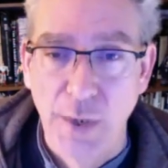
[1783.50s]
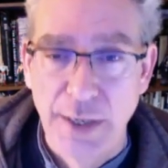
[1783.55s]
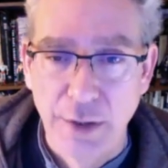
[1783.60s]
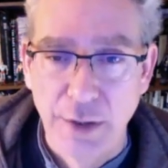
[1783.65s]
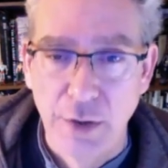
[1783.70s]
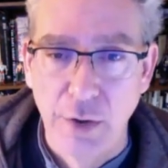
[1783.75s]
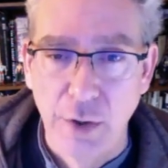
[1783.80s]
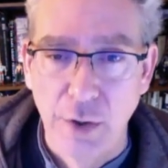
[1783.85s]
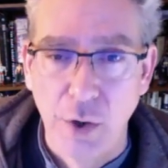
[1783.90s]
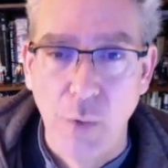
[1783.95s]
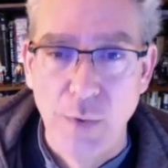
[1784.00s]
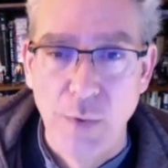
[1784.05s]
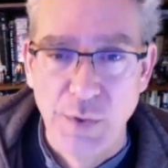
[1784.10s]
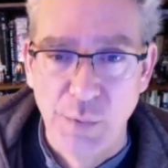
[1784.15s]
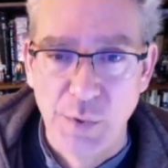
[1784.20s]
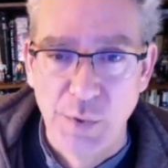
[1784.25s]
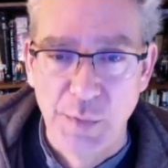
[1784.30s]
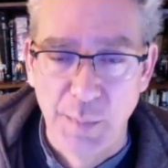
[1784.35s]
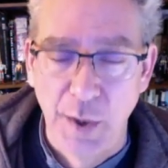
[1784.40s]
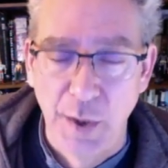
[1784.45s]
Kirk
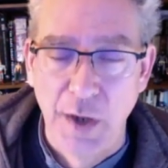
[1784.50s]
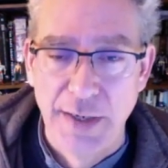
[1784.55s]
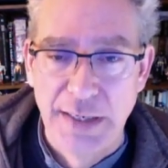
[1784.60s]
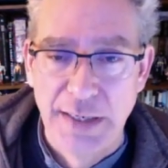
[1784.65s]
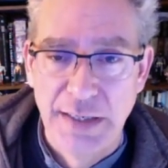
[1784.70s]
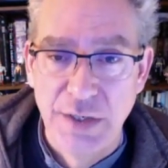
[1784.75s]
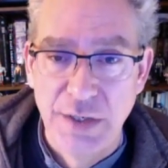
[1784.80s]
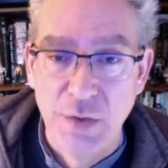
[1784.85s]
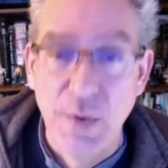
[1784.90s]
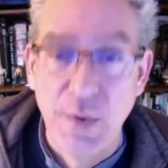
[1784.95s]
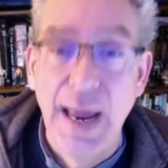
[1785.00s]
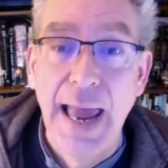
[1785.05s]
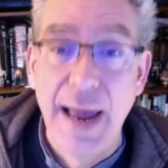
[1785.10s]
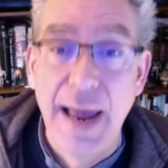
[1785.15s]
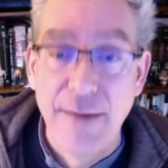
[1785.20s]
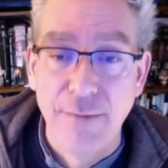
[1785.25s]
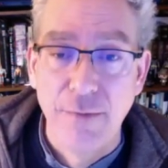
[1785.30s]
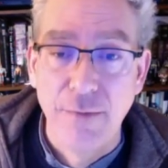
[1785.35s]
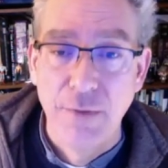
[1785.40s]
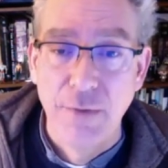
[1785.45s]
always responded to
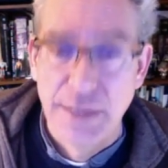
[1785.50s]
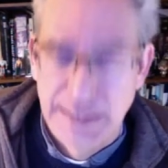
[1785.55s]
every